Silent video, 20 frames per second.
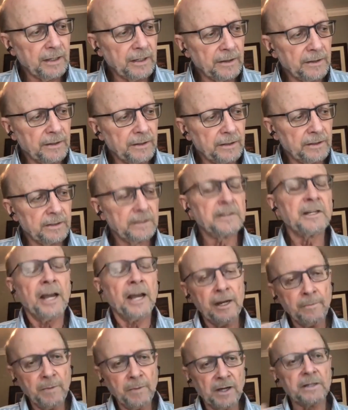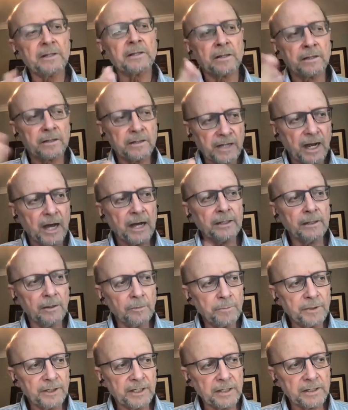the Tama is the title,
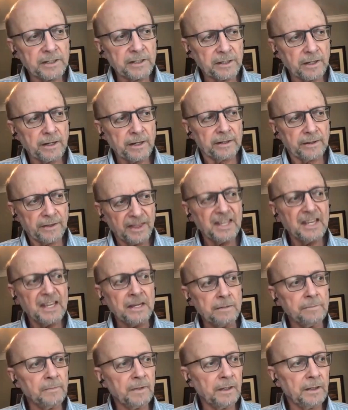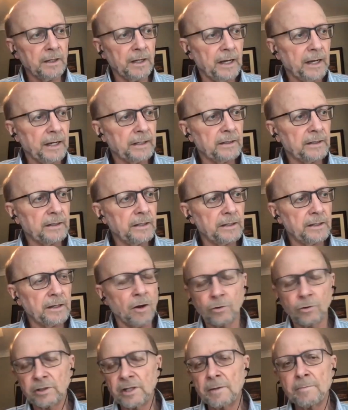but it's a theme. And the
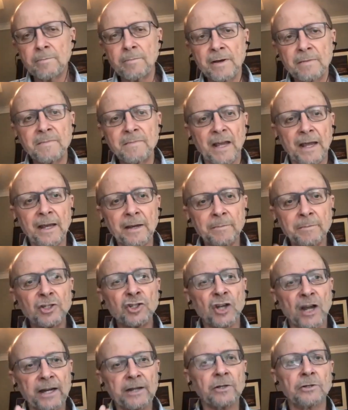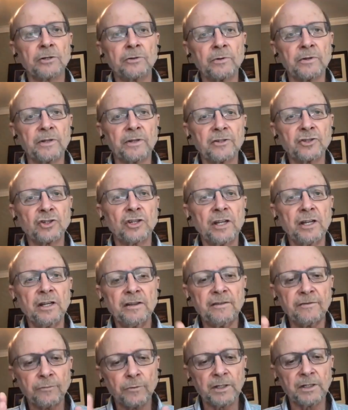only image I could
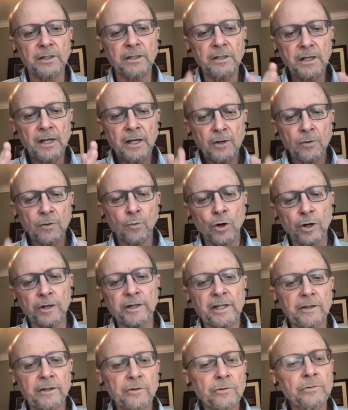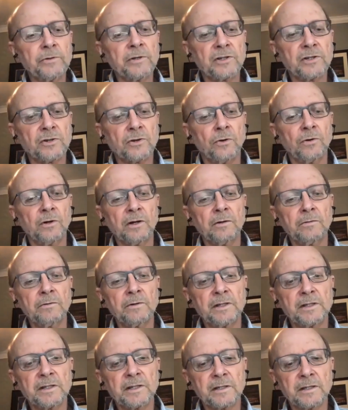achieve when working through the score
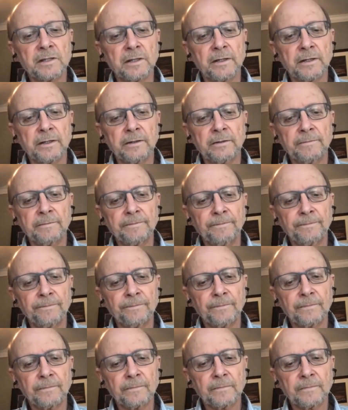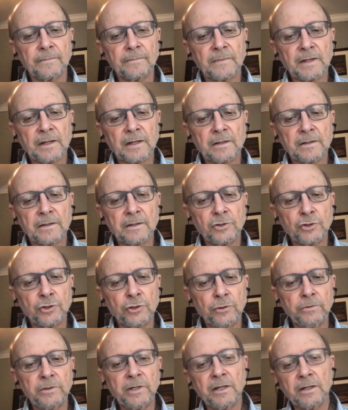was the
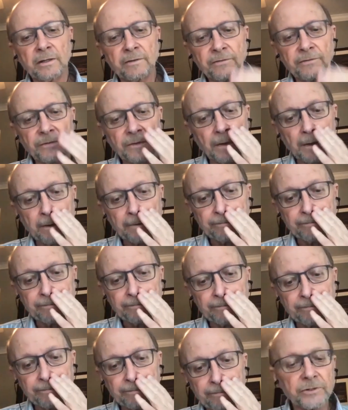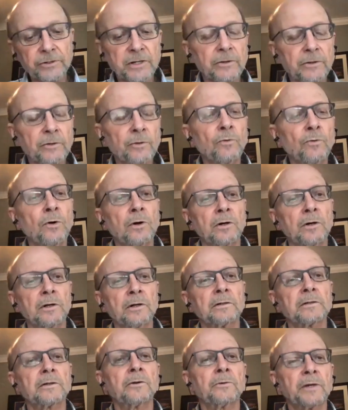shooting of prisoners in the war,
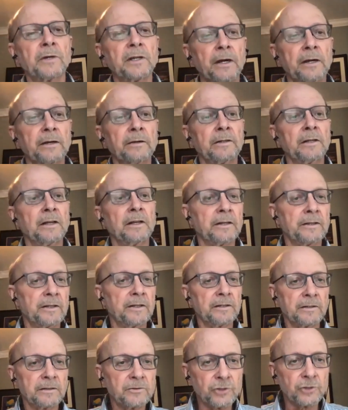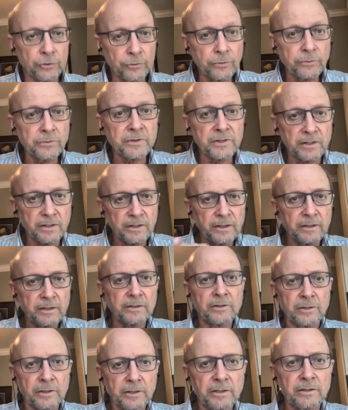going the Jews
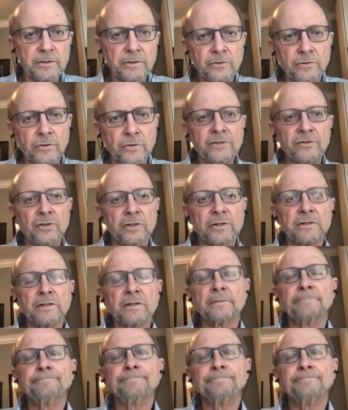into the trenches.